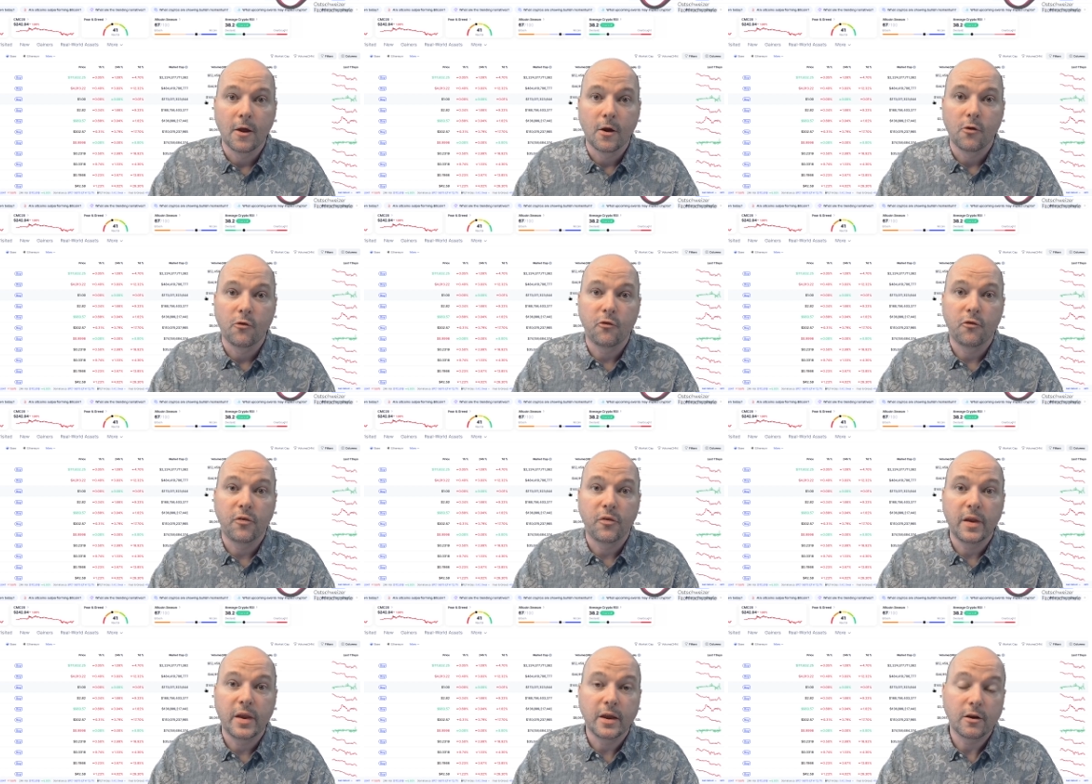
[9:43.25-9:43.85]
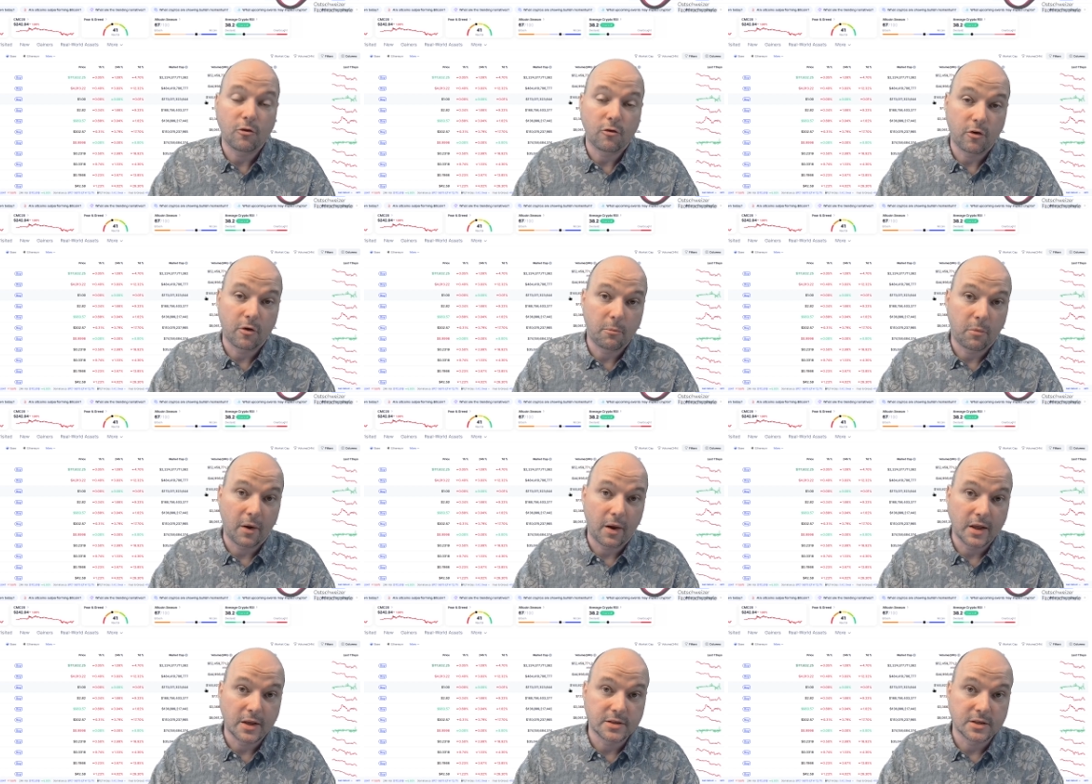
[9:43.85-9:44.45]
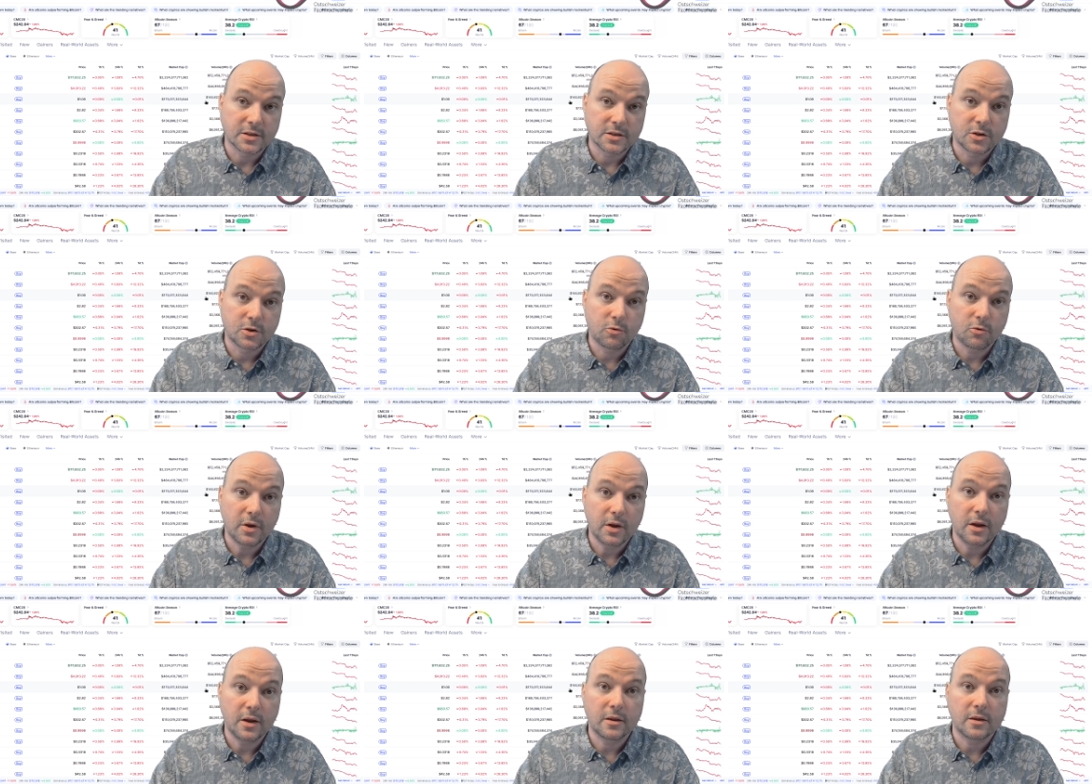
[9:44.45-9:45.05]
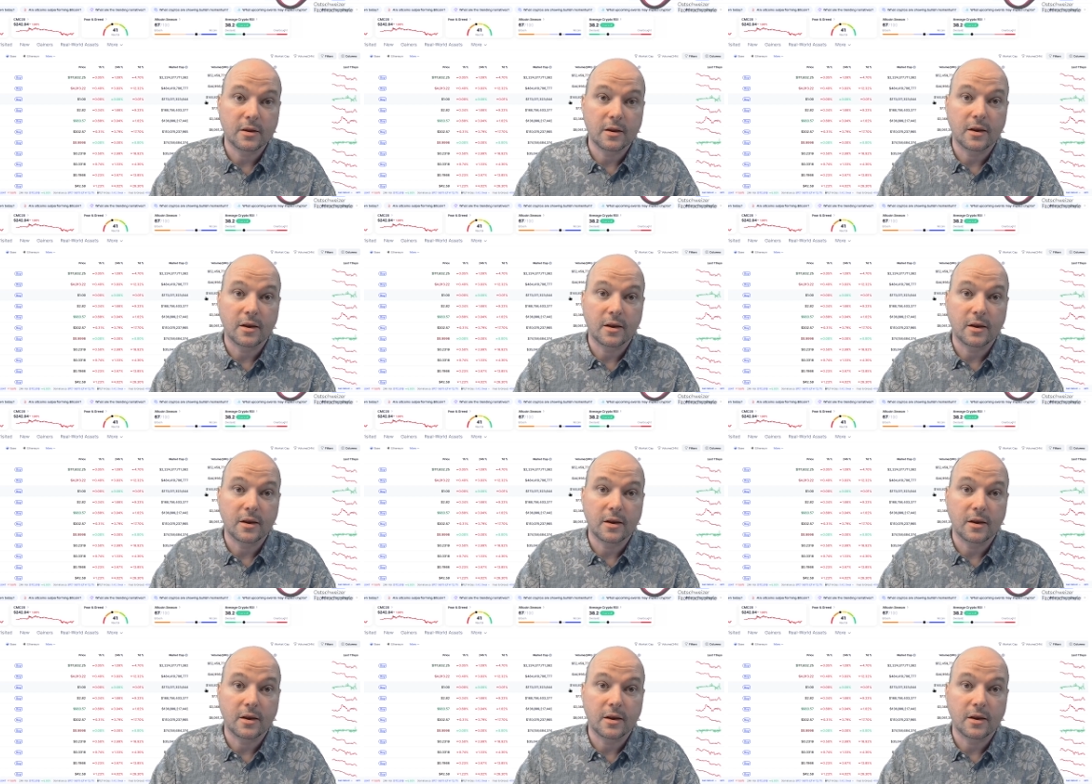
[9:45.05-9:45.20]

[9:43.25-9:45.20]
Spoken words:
Fear replaces greed,